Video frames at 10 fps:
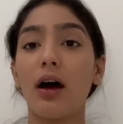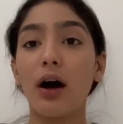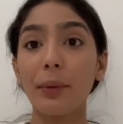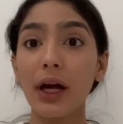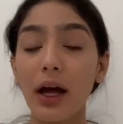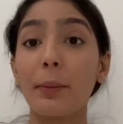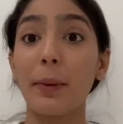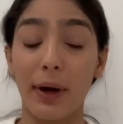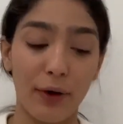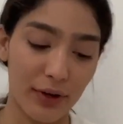oh my god,
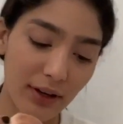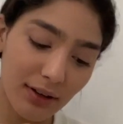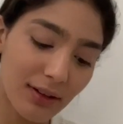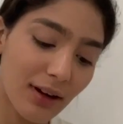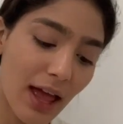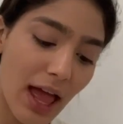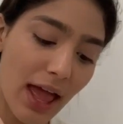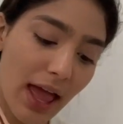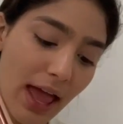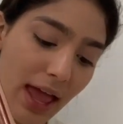my powder,
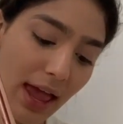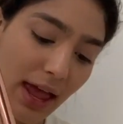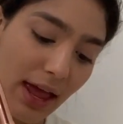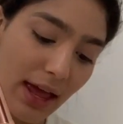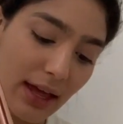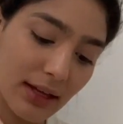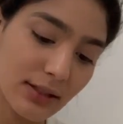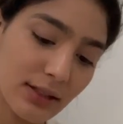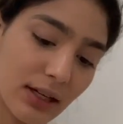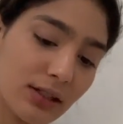
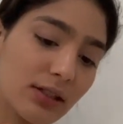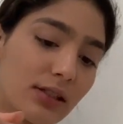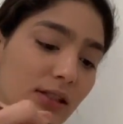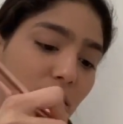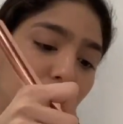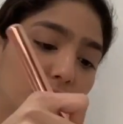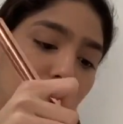and I just